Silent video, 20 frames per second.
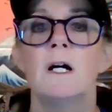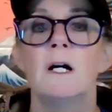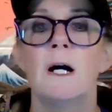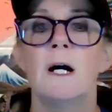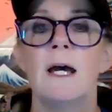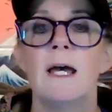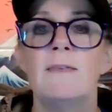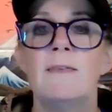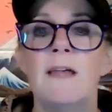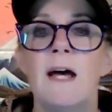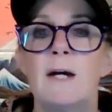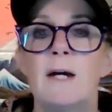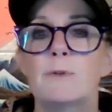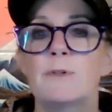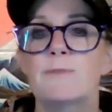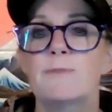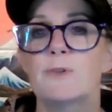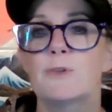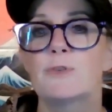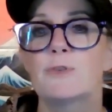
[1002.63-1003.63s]
And that
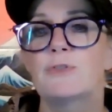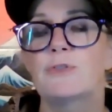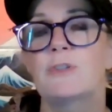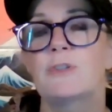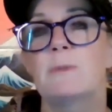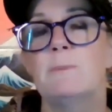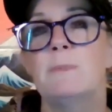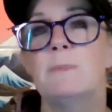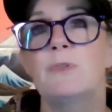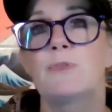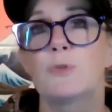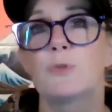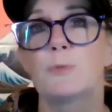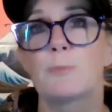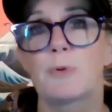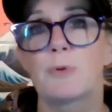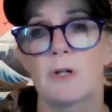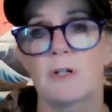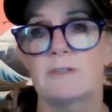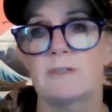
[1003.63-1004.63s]
refers to the mental
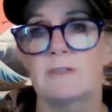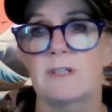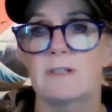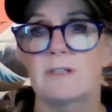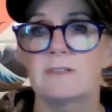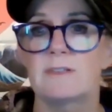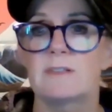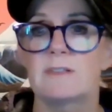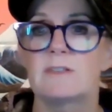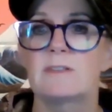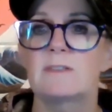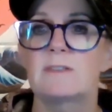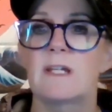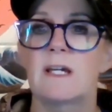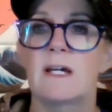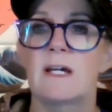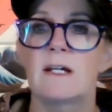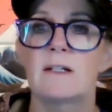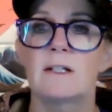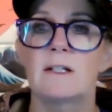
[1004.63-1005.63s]
processes
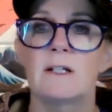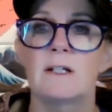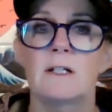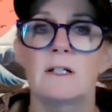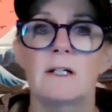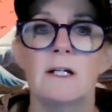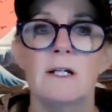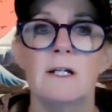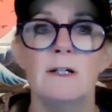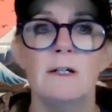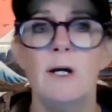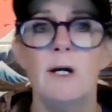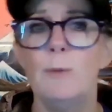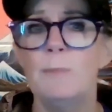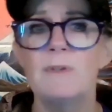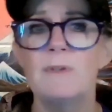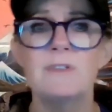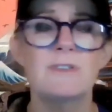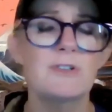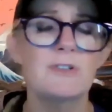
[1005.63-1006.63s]
that
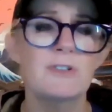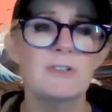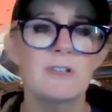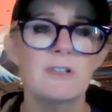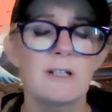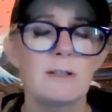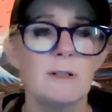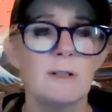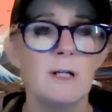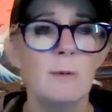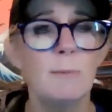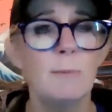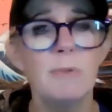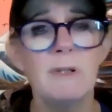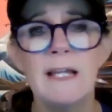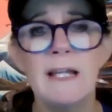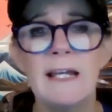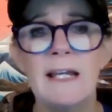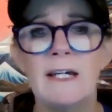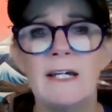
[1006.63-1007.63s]
help us just like
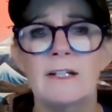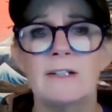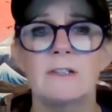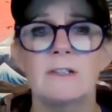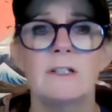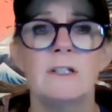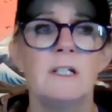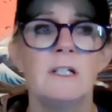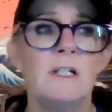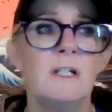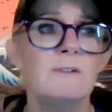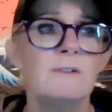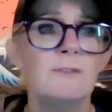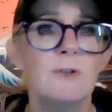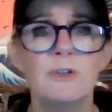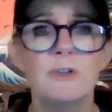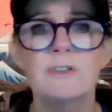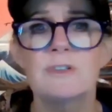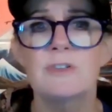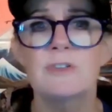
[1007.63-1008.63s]
plan,
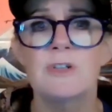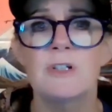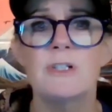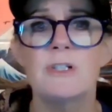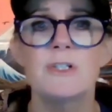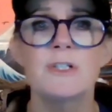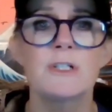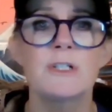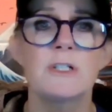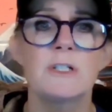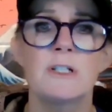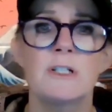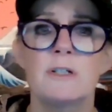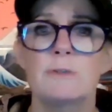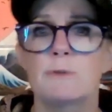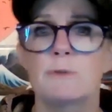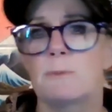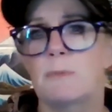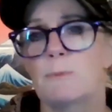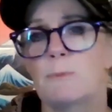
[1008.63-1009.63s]
focus
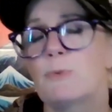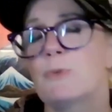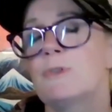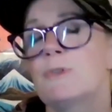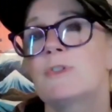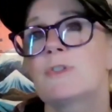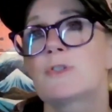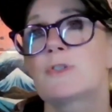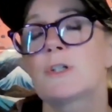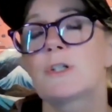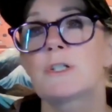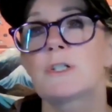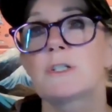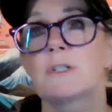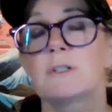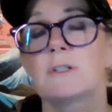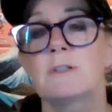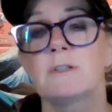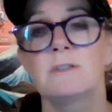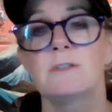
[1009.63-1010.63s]
attention, remember
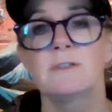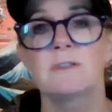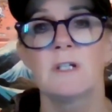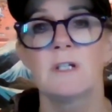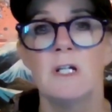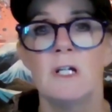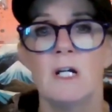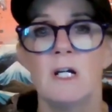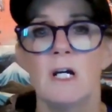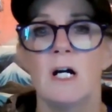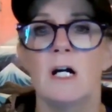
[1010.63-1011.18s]
instructions,